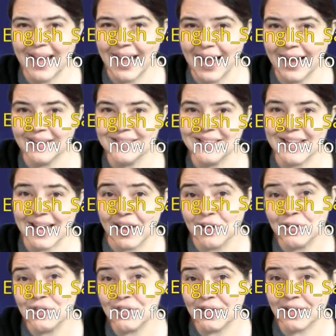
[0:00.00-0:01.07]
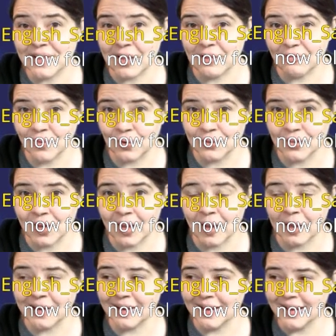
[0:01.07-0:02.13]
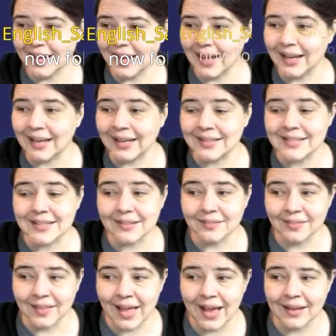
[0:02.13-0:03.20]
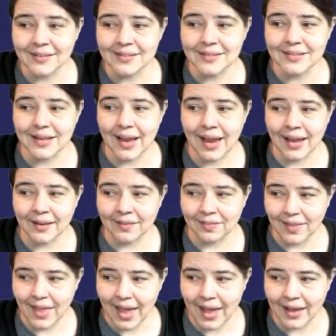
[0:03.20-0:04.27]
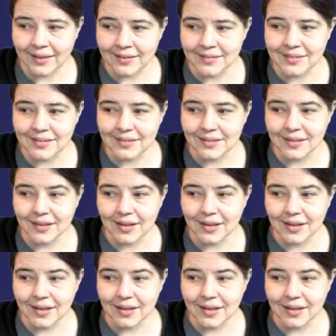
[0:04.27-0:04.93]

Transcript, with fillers: as the energy in that photon gets less and less,